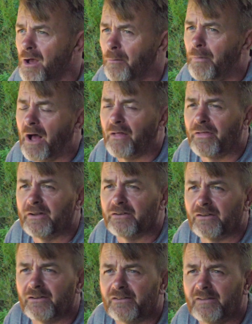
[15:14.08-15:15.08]
But I think
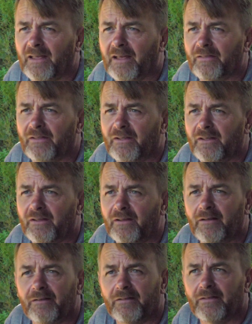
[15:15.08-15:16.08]
to take
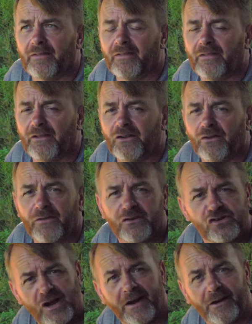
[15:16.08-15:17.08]
the
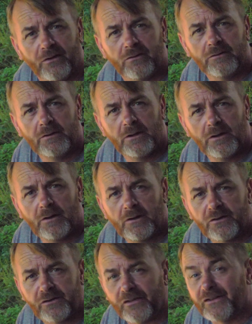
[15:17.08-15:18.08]
channel
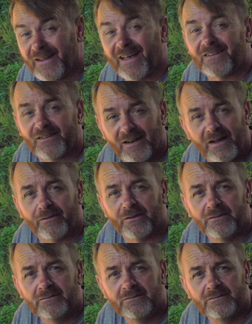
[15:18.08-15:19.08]
to the next level,